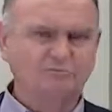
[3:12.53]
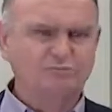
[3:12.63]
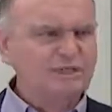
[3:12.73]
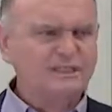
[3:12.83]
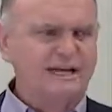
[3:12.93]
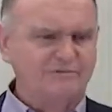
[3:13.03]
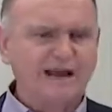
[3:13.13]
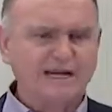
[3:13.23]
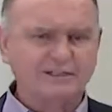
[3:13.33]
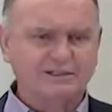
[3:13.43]
pretty
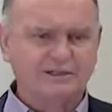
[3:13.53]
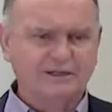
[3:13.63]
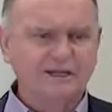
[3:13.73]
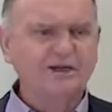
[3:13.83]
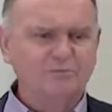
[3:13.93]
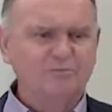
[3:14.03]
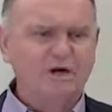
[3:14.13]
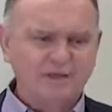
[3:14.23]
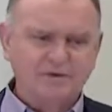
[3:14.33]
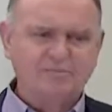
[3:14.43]
advanced,
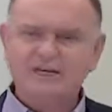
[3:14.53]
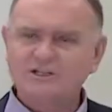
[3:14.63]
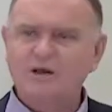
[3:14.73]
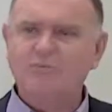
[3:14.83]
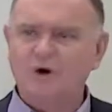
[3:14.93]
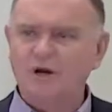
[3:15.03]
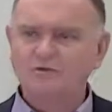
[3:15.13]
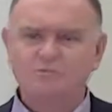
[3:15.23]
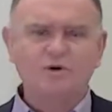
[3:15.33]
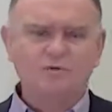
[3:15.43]
but the Petrel boys
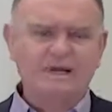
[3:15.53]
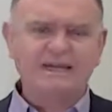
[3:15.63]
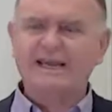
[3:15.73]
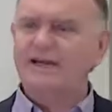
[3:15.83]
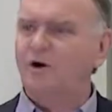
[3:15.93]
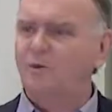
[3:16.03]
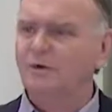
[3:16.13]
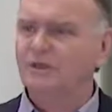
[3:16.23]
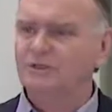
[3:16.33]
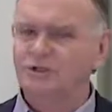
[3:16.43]
were really getting on
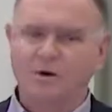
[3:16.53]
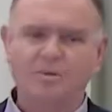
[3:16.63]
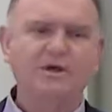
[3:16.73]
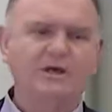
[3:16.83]
with the job,